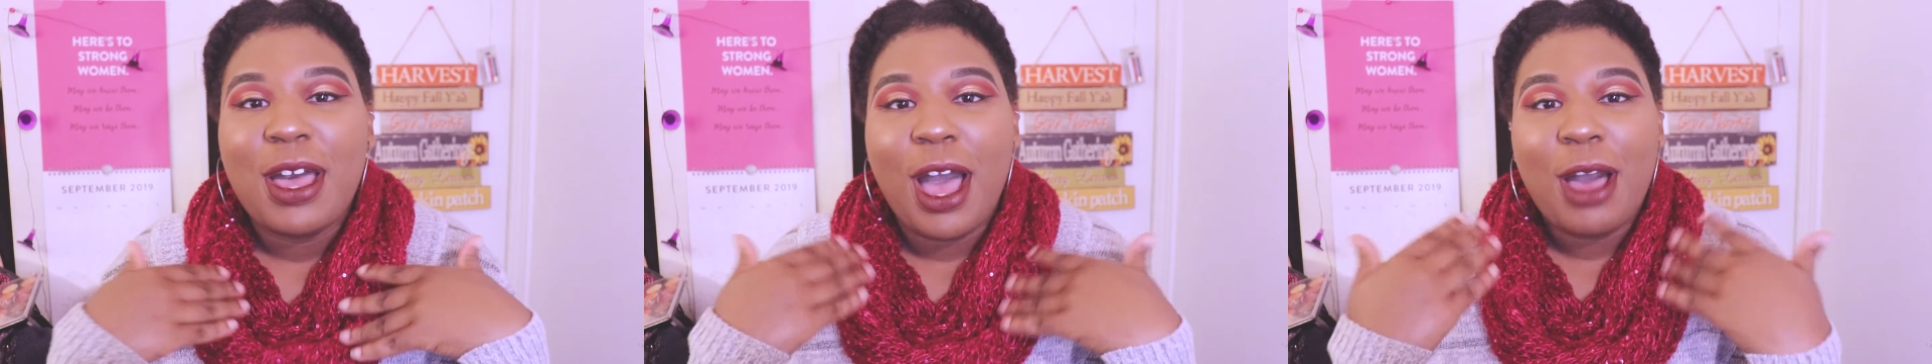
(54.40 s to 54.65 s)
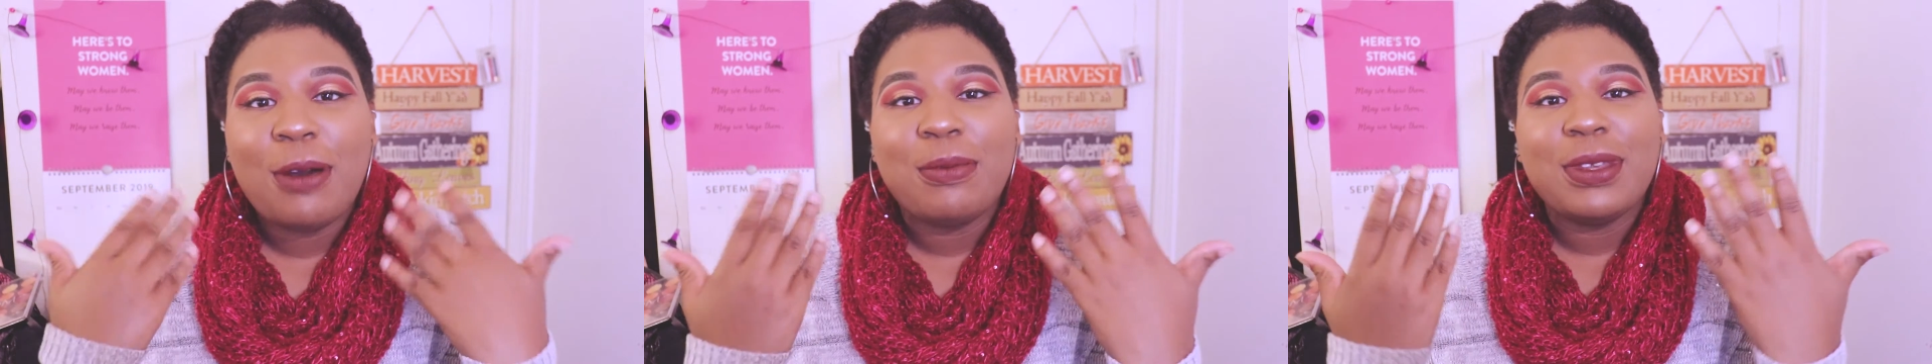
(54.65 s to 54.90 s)

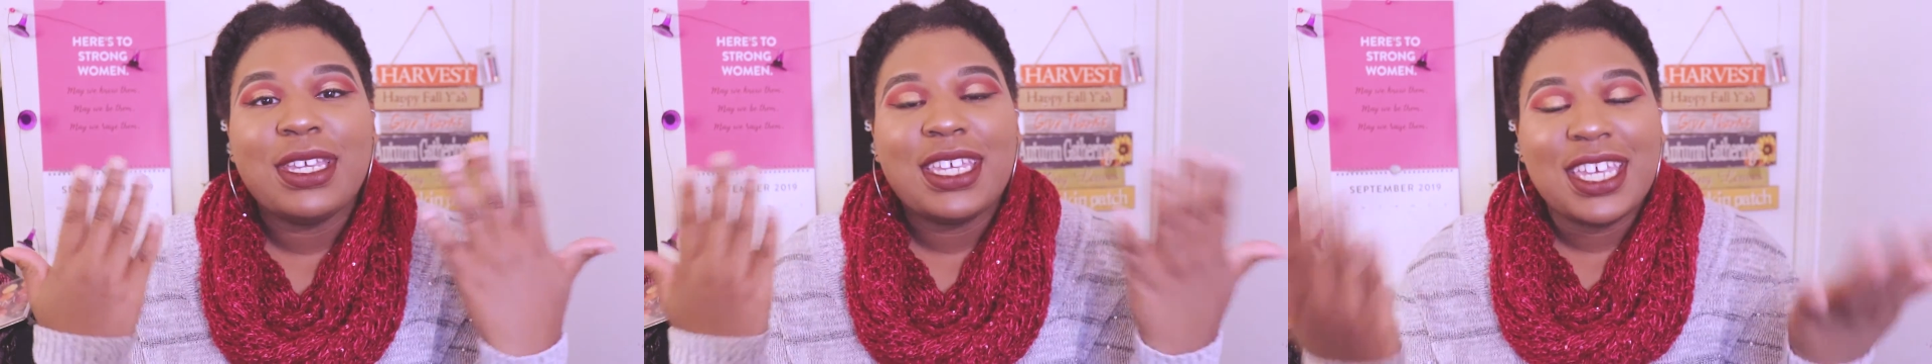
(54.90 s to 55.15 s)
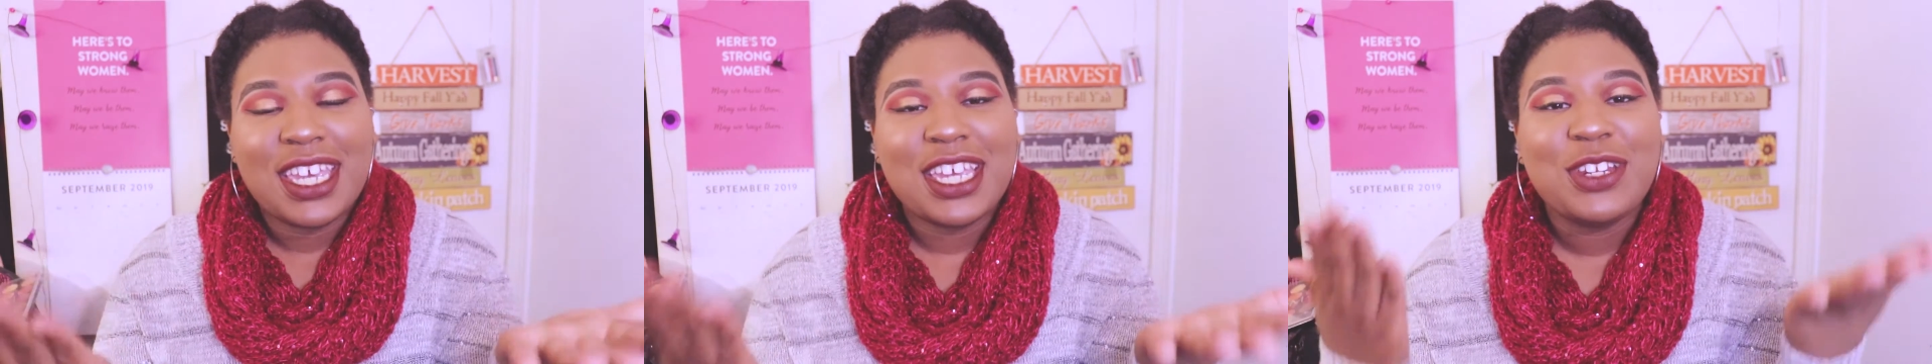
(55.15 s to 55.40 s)
I'll be
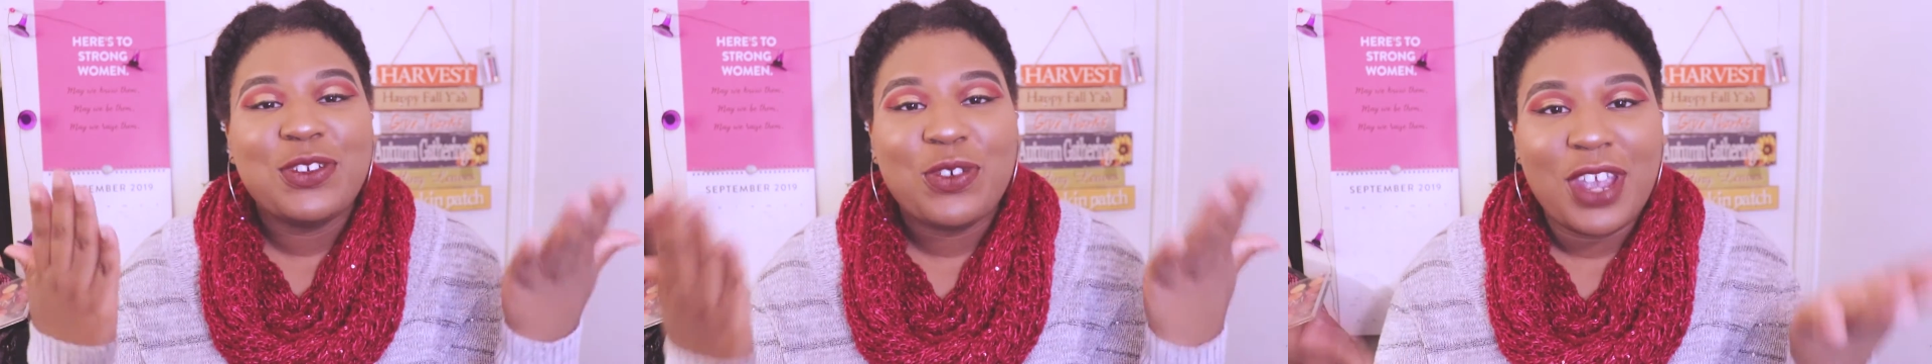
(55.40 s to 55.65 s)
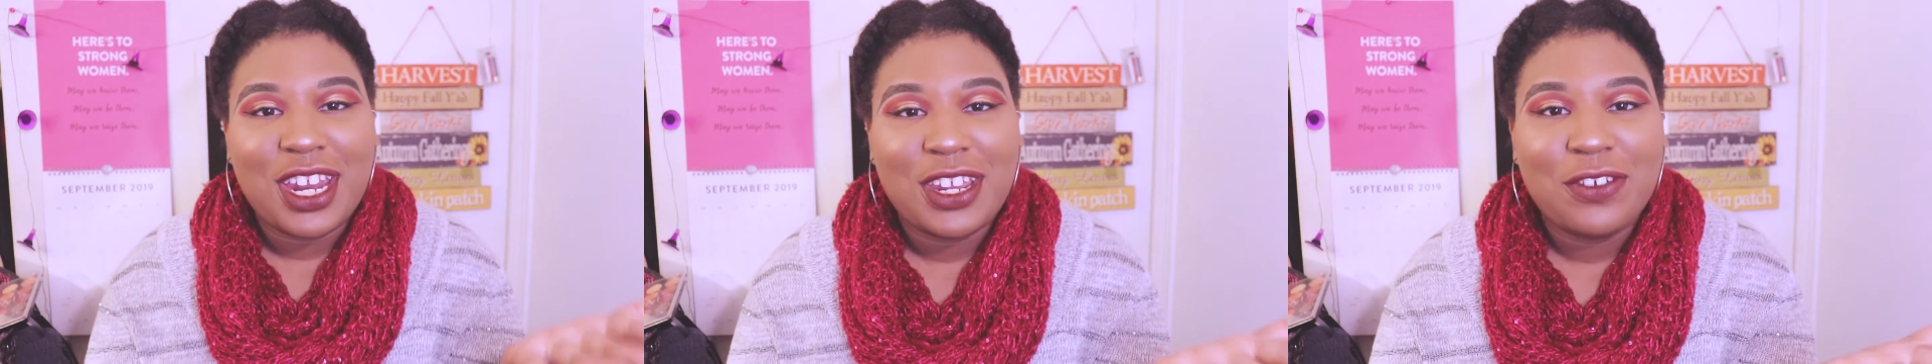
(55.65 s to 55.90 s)
getting
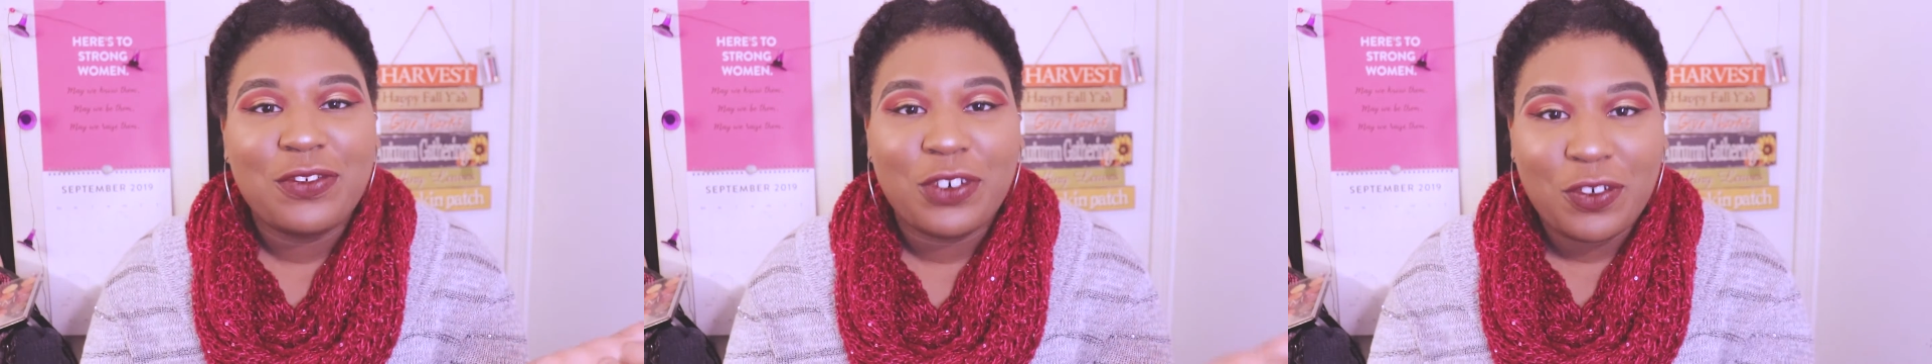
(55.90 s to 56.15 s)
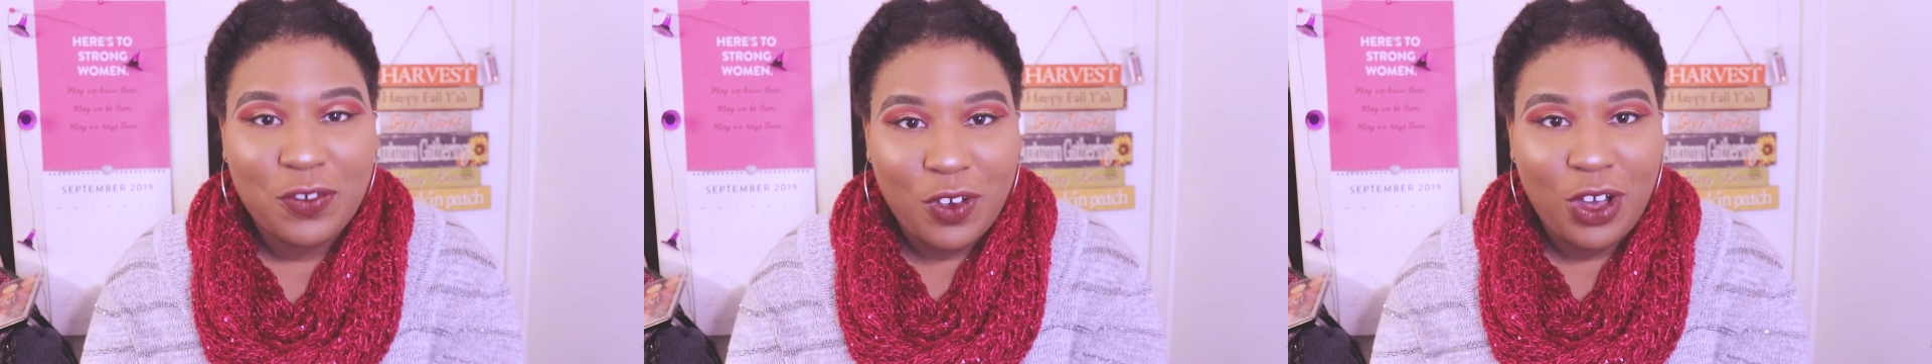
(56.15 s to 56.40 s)
ready
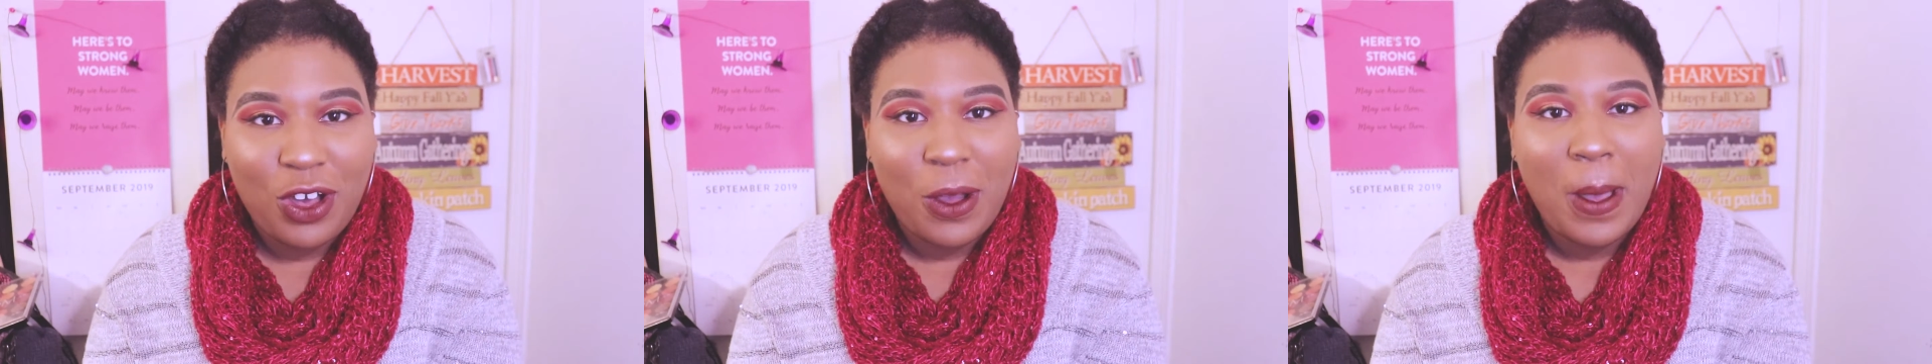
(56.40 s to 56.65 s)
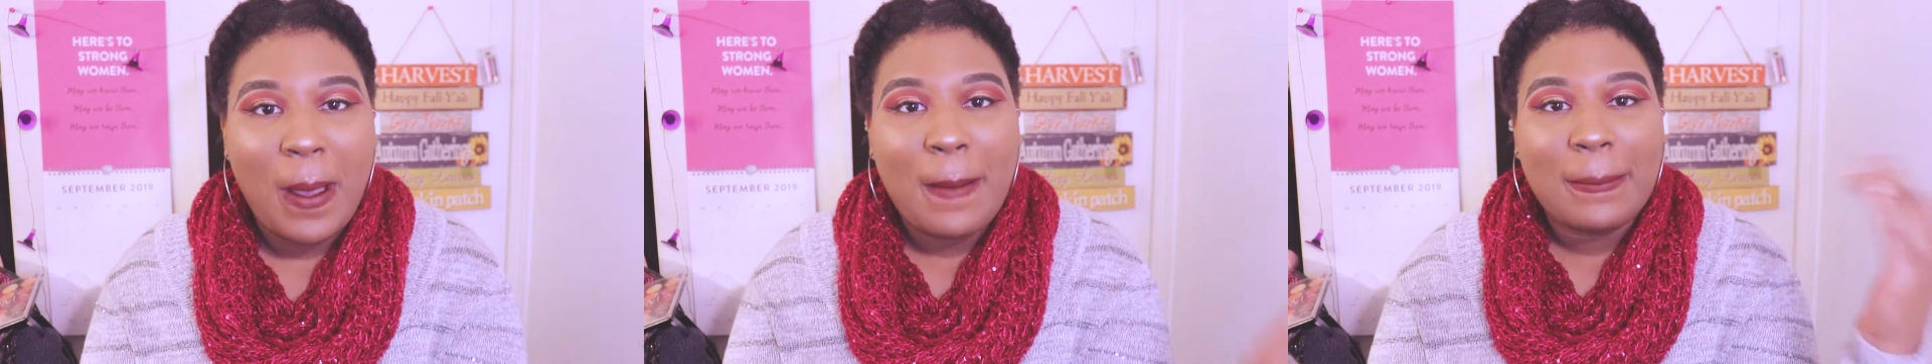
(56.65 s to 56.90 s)
for fall,